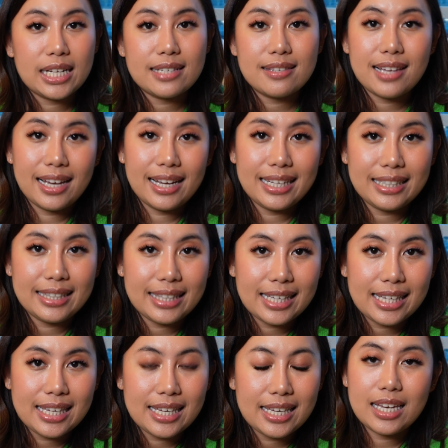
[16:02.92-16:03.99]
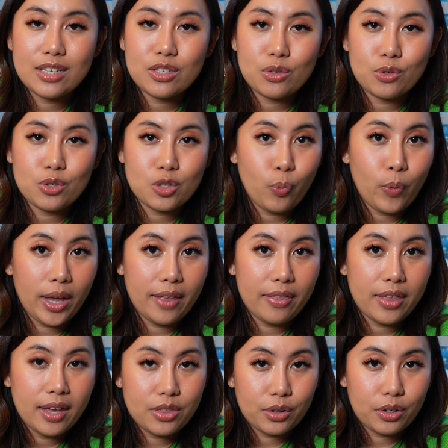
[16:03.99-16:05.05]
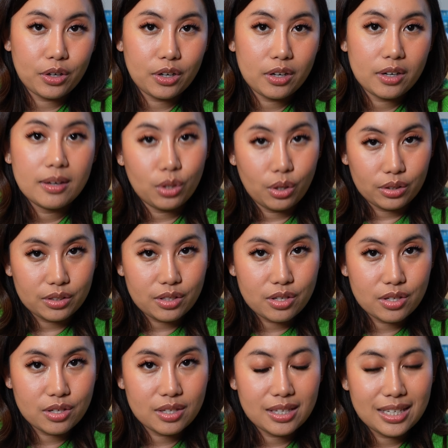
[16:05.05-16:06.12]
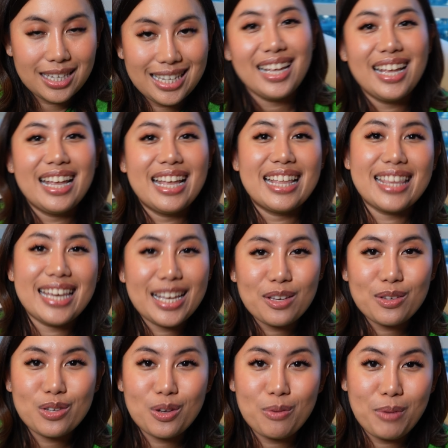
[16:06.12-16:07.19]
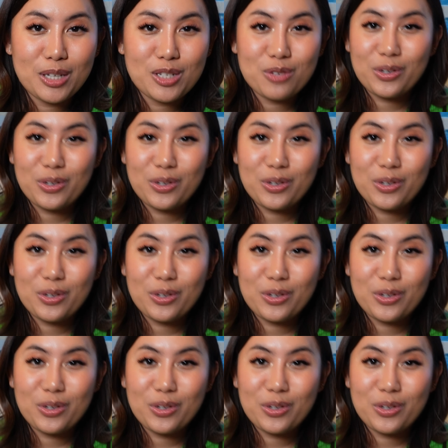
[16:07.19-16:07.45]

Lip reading: anxiety issues with their dogs. Thank you so much